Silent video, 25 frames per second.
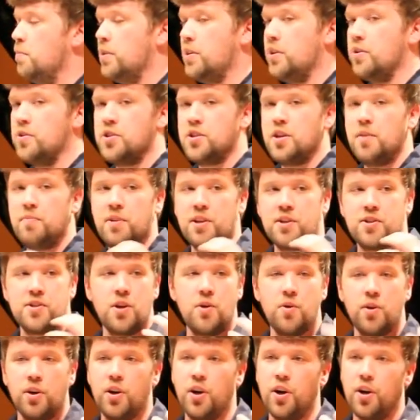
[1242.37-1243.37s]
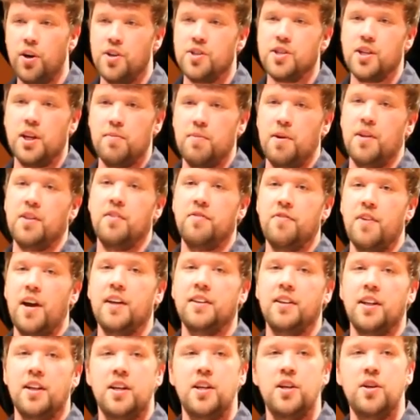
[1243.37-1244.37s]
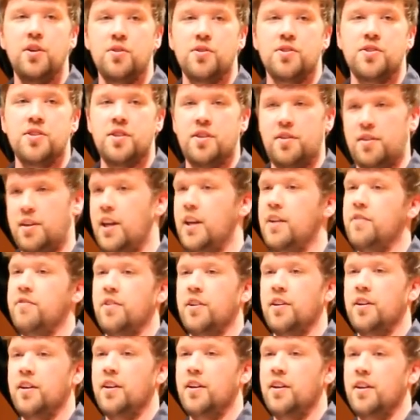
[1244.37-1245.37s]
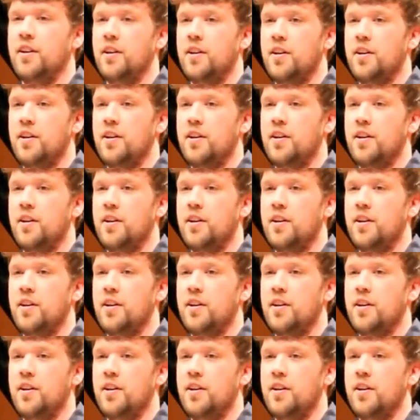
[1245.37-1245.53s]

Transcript: But there's something so encouraging about the fact that he used David.